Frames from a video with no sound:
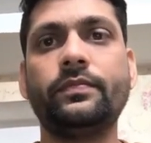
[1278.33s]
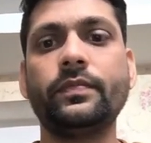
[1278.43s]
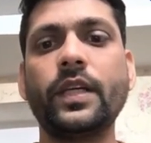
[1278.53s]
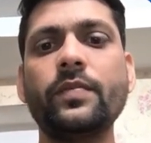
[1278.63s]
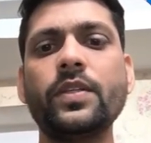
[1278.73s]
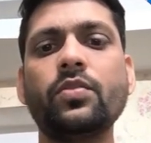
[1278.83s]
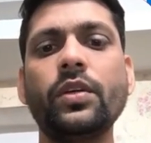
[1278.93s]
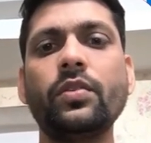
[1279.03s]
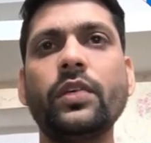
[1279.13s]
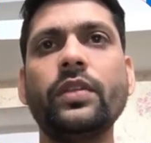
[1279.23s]
I'm just going
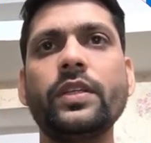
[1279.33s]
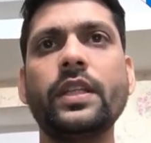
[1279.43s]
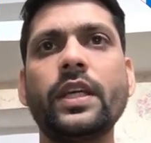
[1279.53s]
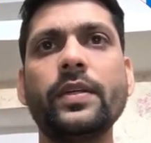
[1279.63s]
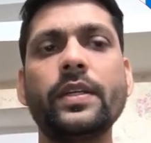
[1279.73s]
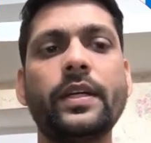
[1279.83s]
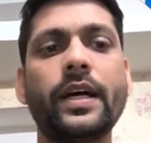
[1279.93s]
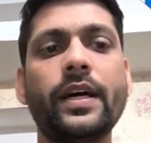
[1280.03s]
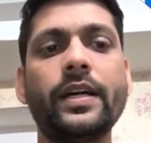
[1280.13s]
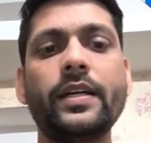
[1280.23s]
to give this name as a
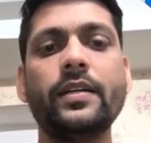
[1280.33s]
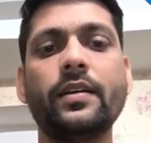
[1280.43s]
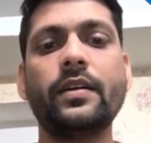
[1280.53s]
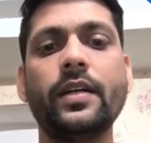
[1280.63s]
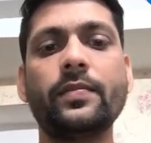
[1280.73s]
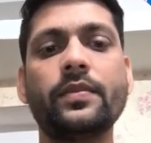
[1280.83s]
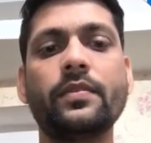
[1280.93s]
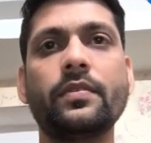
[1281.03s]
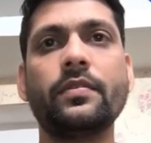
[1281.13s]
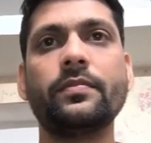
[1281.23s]
target trips.
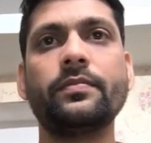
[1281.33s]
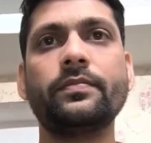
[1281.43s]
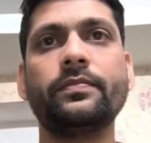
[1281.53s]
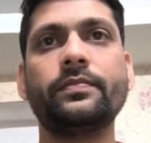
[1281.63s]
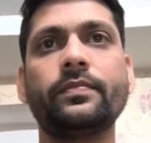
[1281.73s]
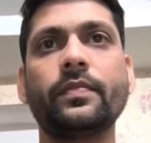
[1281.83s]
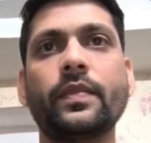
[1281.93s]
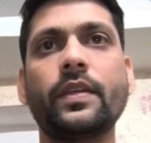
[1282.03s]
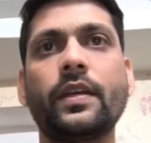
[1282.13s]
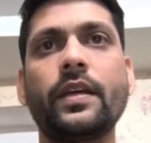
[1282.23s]

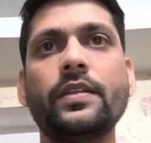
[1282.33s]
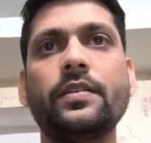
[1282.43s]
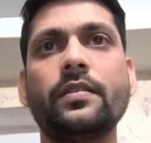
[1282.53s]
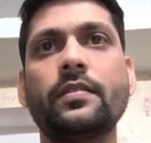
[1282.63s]
As